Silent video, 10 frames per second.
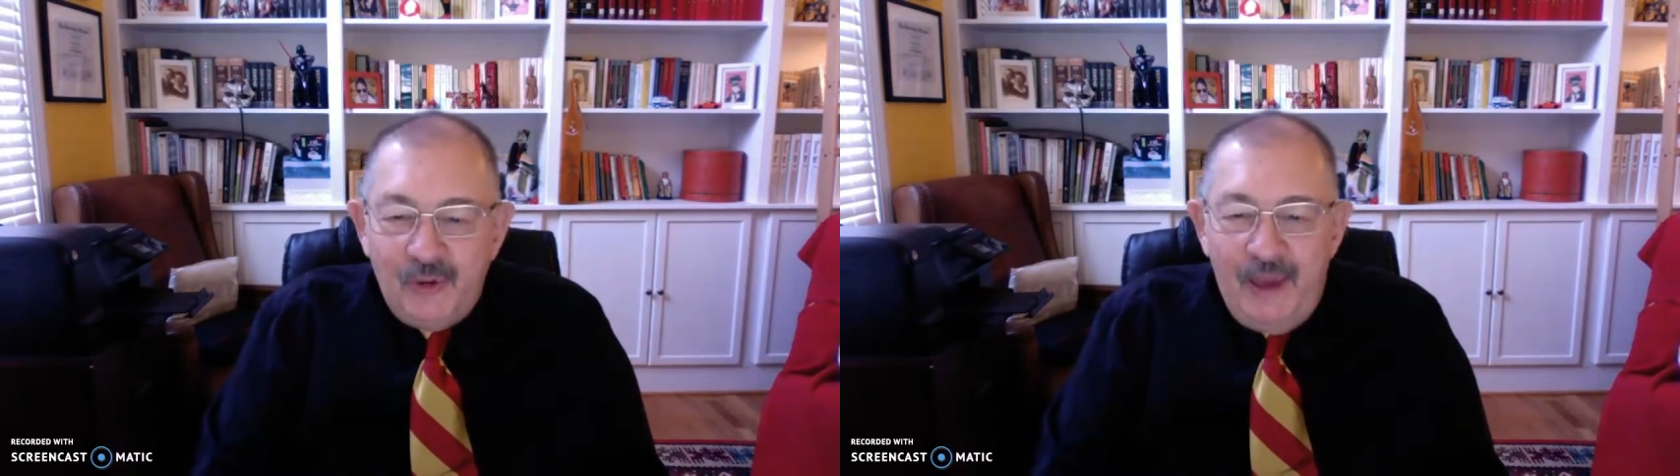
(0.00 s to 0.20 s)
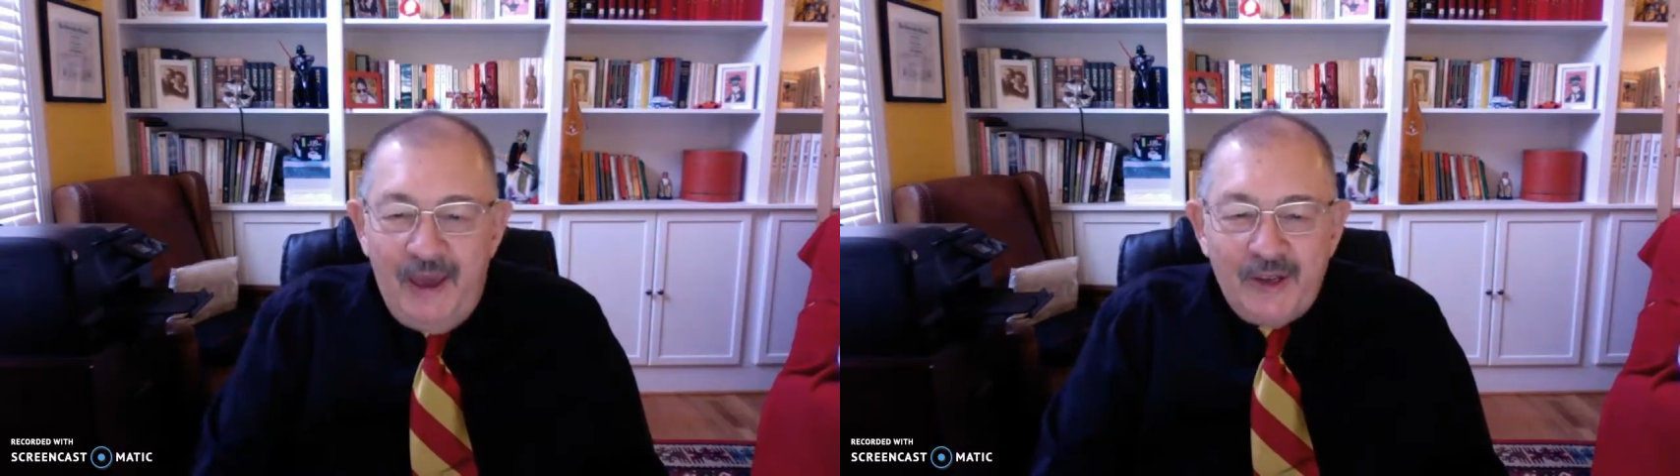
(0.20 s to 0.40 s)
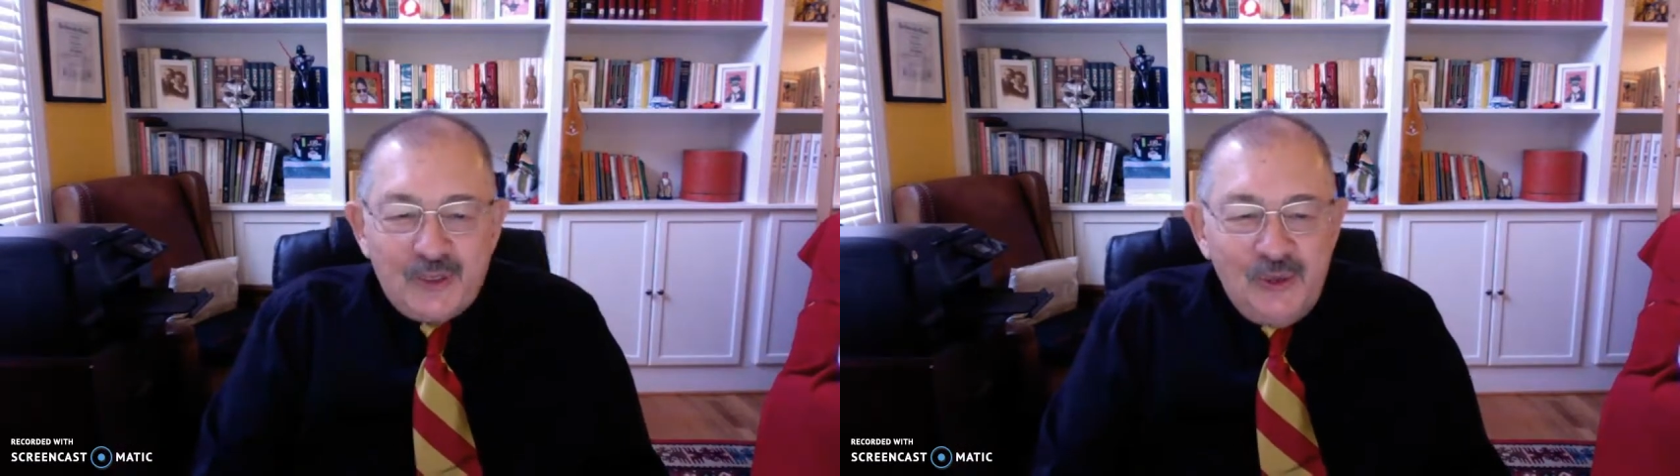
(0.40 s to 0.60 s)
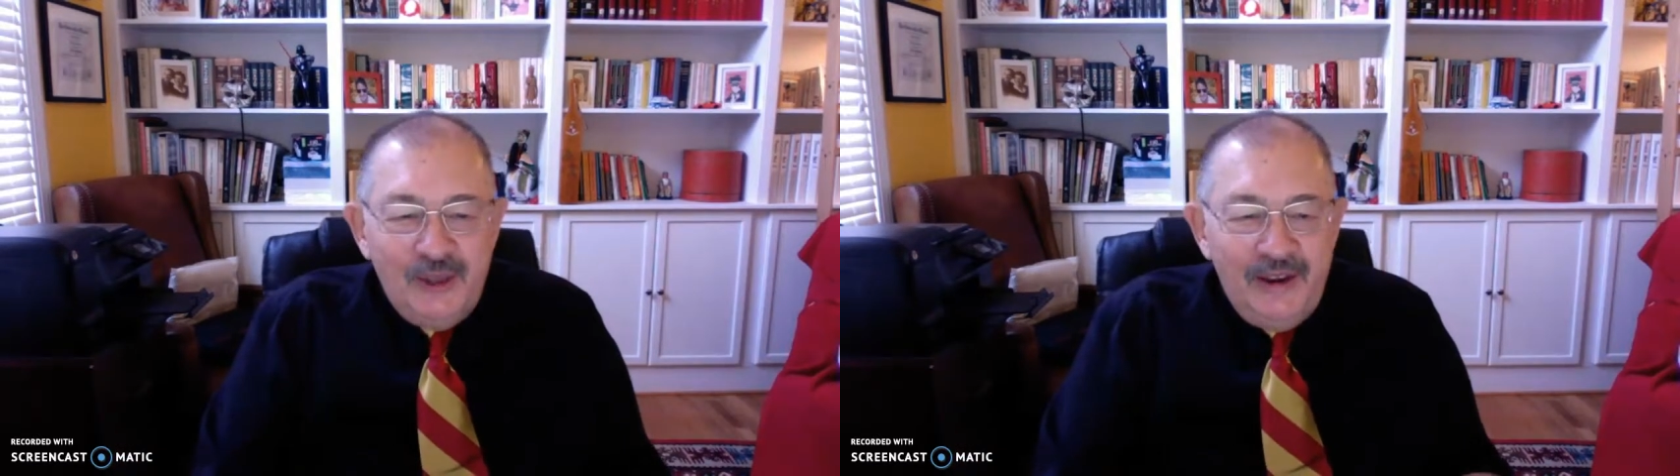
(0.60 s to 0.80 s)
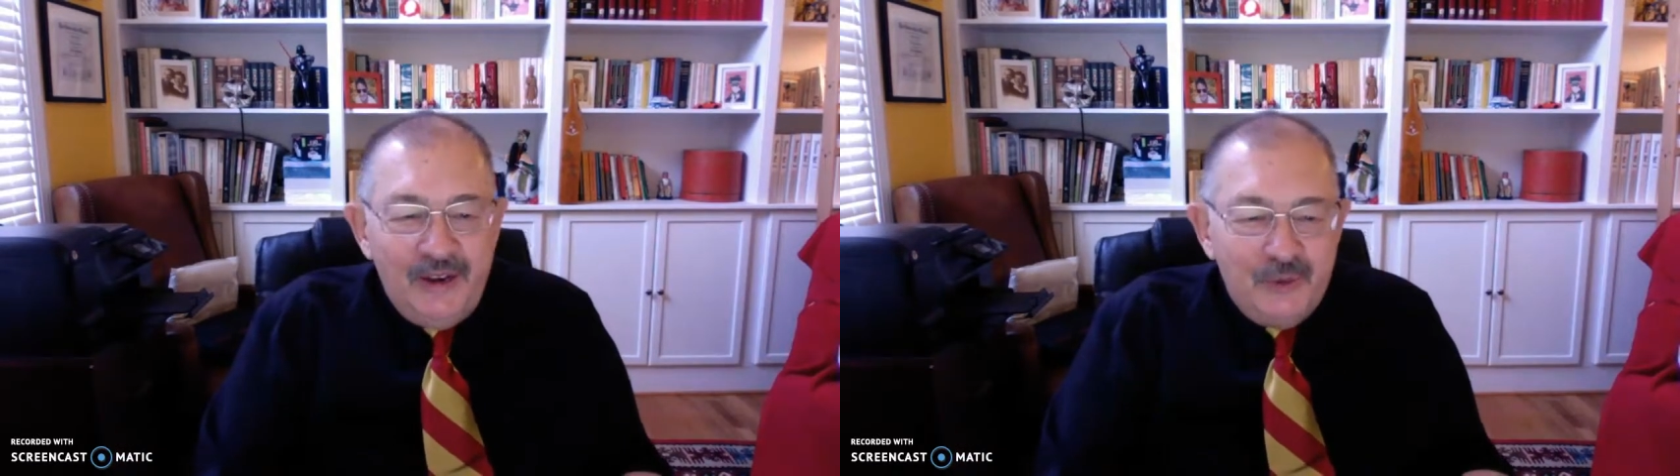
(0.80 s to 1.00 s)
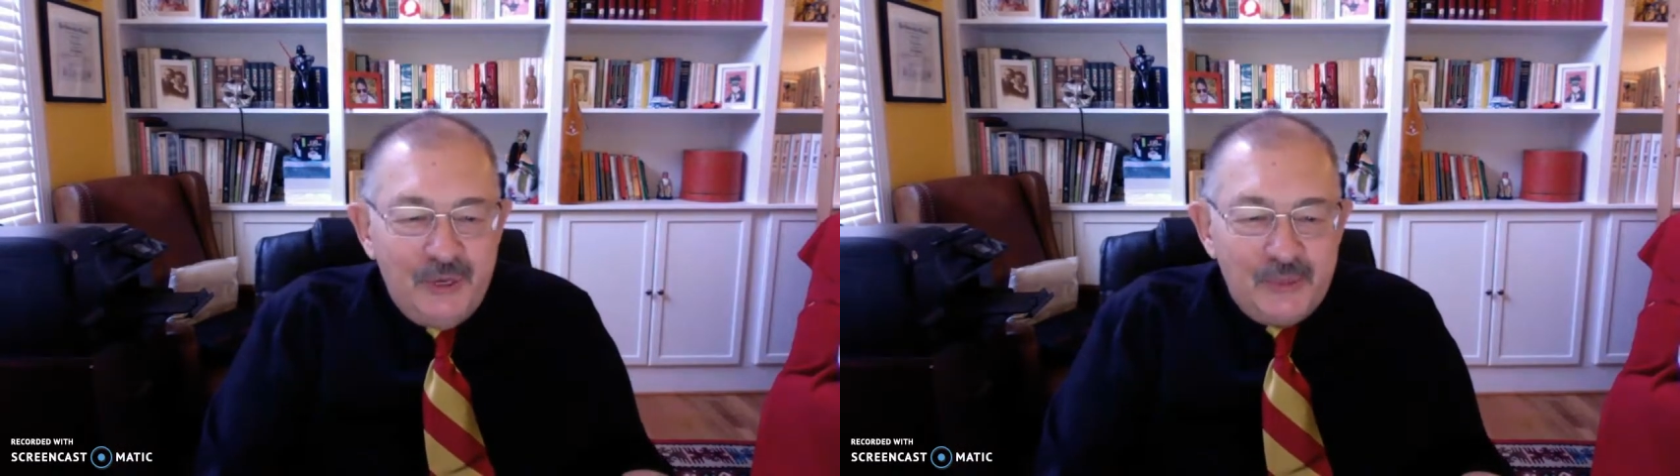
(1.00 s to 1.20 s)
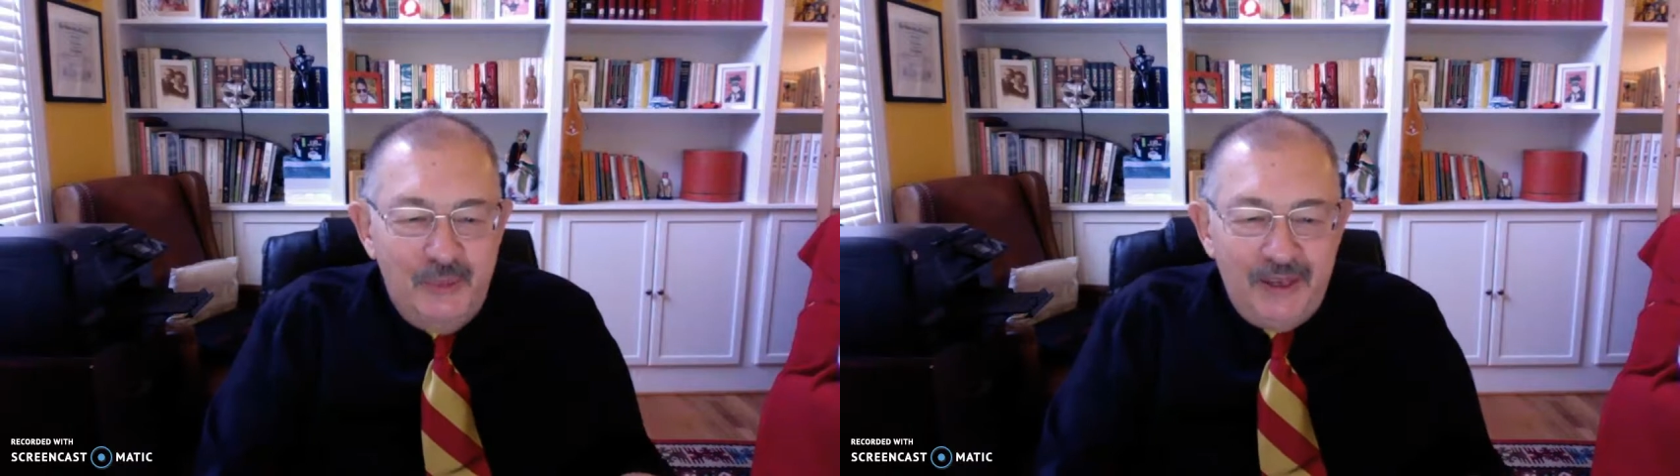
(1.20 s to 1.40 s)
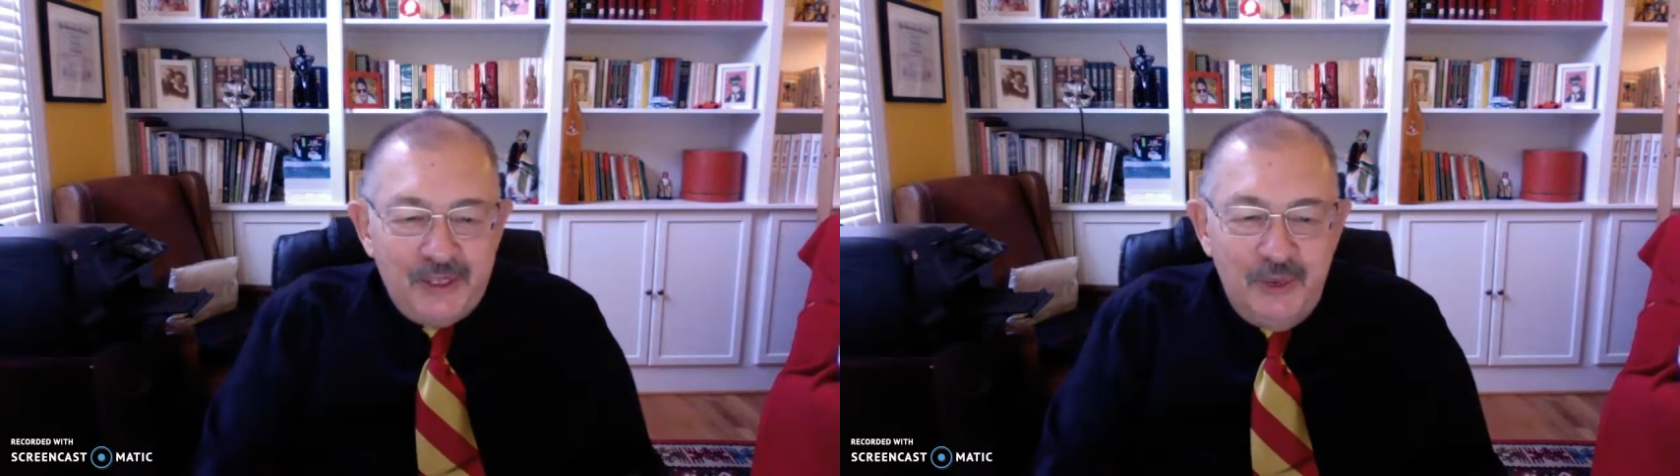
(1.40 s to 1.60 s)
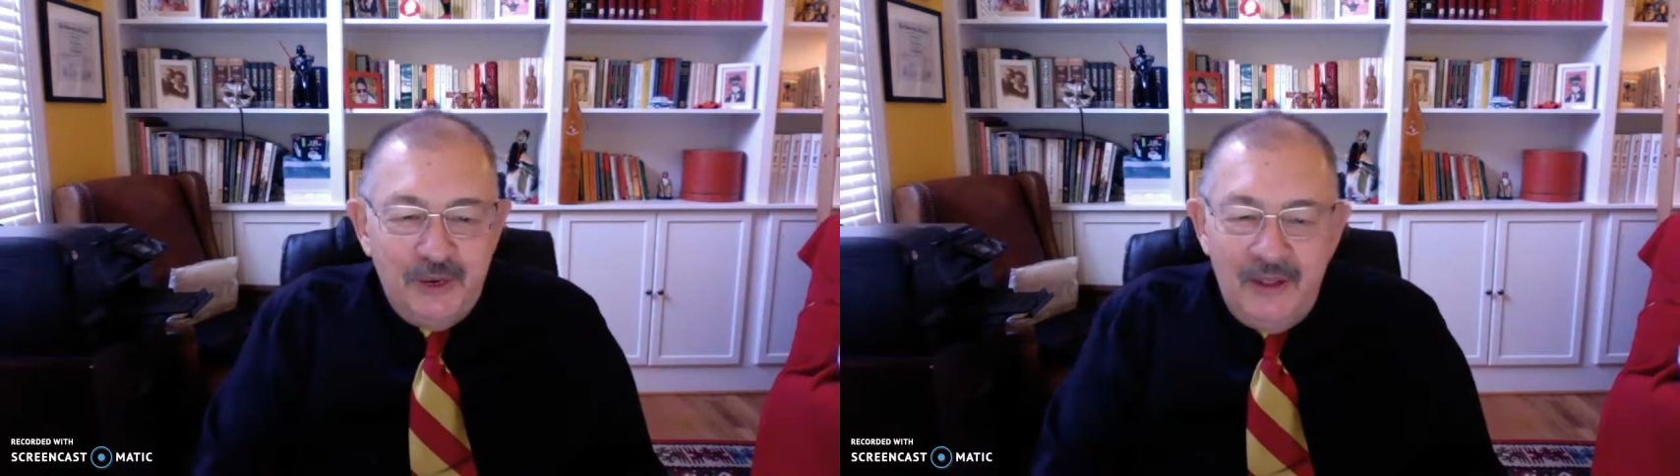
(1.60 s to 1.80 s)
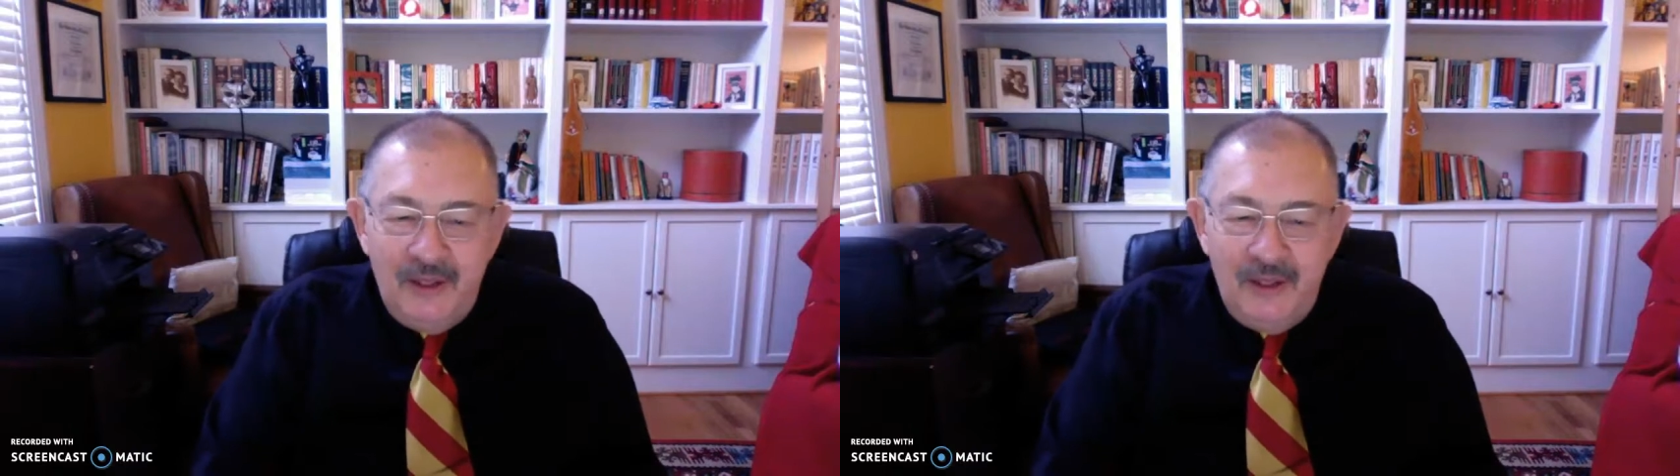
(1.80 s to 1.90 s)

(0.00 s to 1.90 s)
matters relating to risk management,